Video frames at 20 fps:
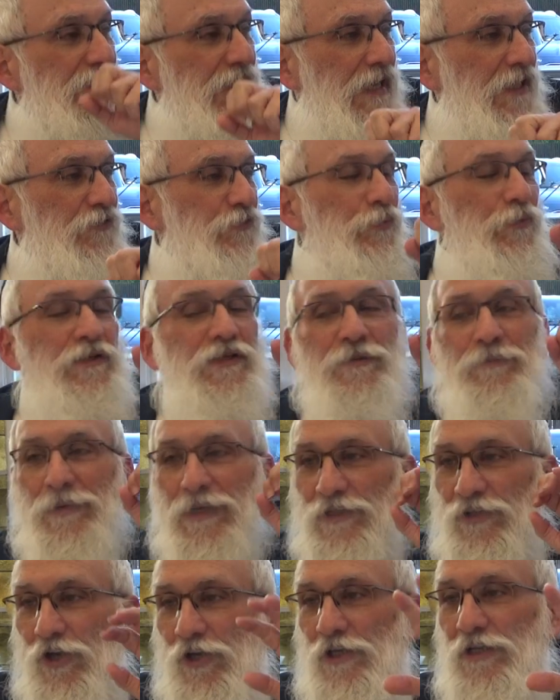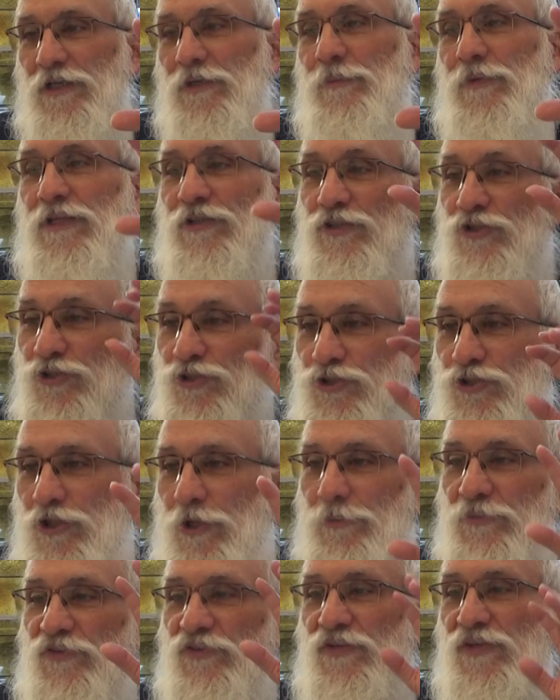that's what the Malachim and the
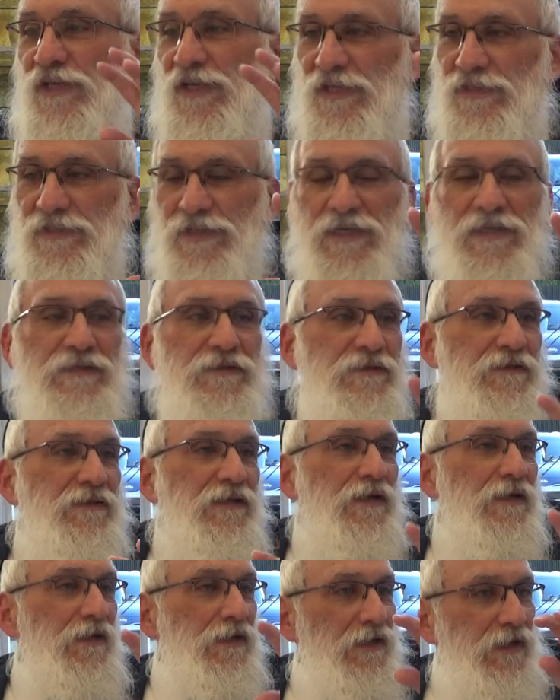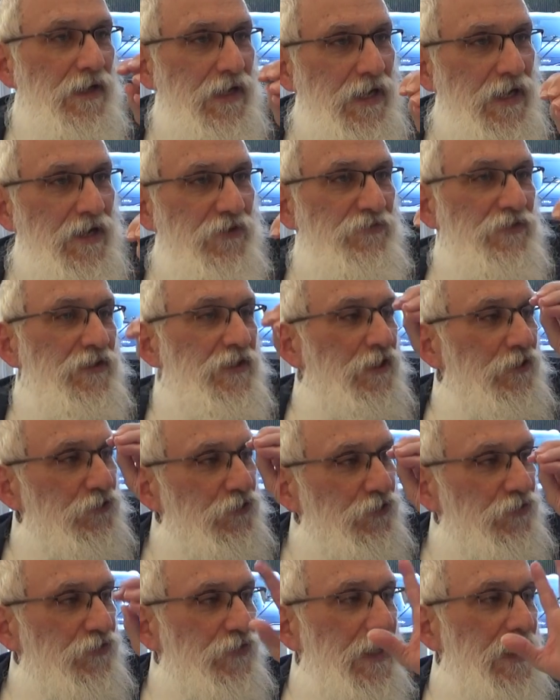Neshamas in Gan Eden have an
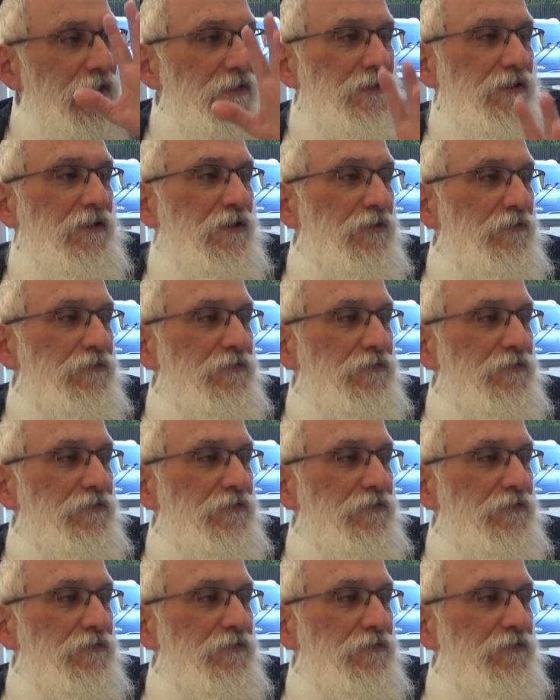understanding of.